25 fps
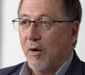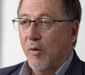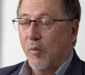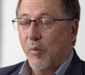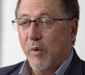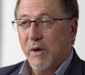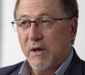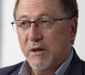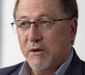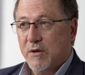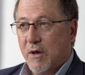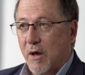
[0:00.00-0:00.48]

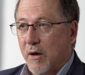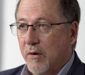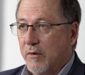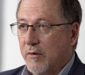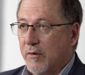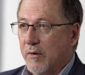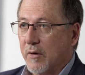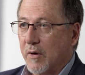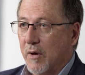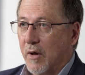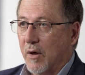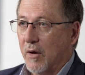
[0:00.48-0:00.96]
We
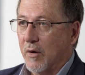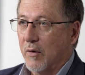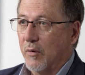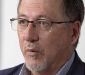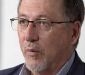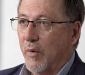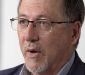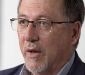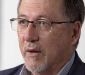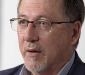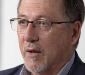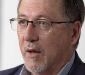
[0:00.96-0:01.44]
don't know
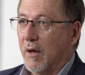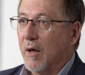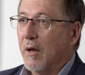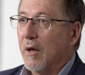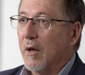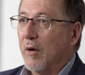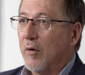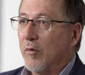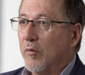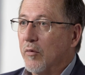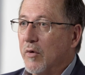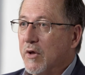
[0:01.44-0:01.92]
whether
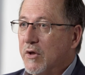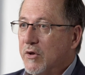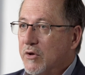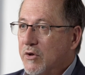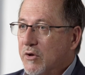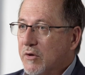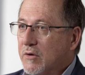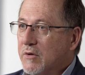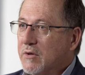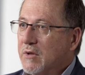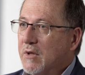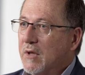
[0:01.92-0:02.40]

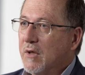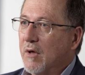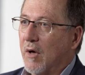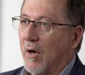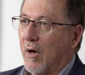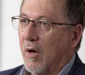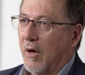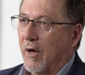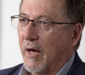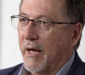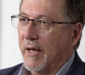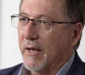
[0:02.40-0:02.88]
reducing
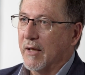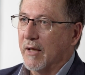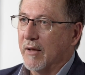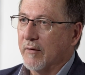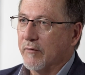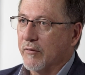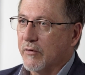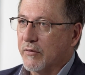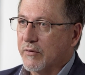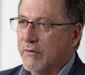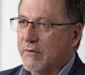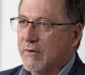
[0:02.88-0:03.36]
iron
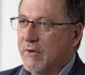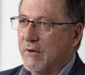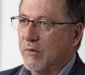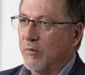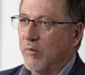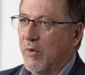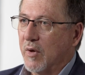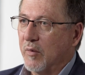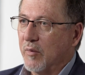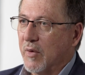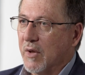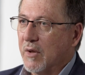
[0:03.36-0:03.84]
levels
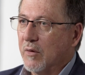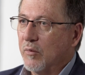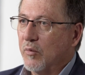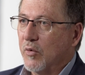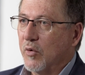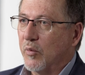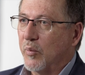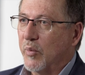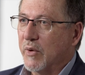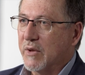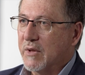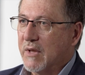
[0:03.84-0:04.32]
in women
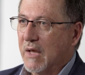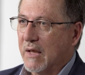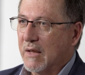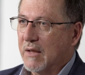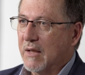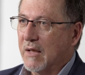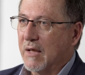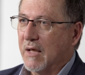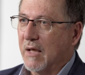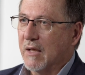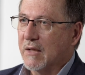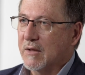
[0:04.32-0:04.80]
will
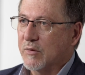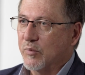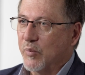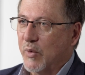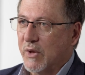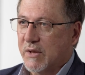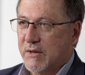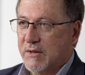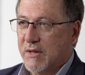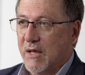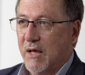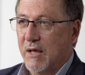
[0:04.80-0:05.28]
protect against
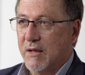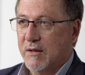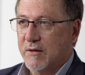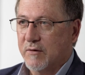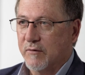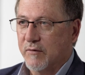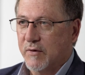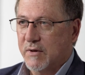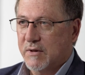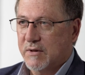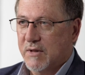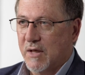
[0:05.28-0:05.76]
breast
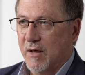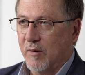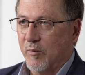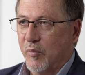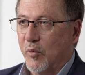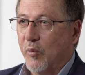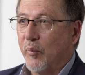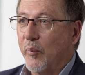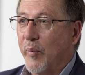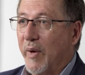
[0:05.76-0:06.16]
cancer, for example,